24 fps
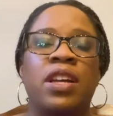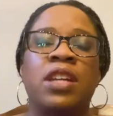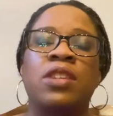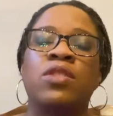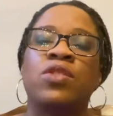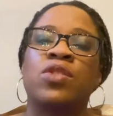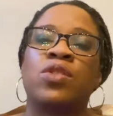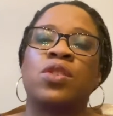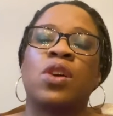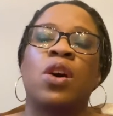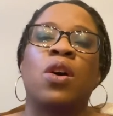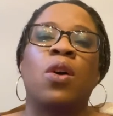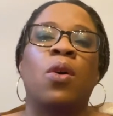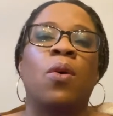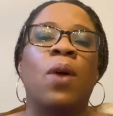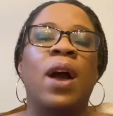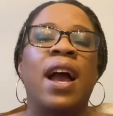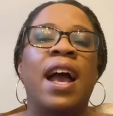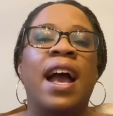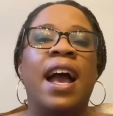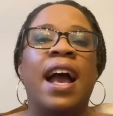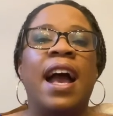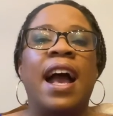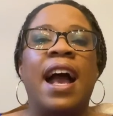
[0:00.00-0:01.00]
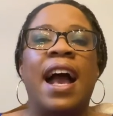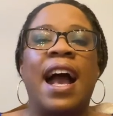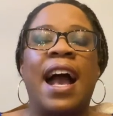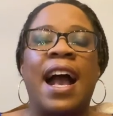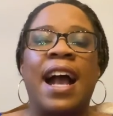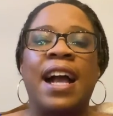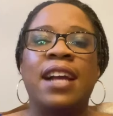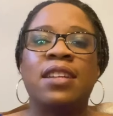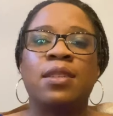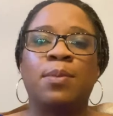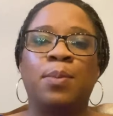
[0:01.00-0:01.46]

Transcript: And so I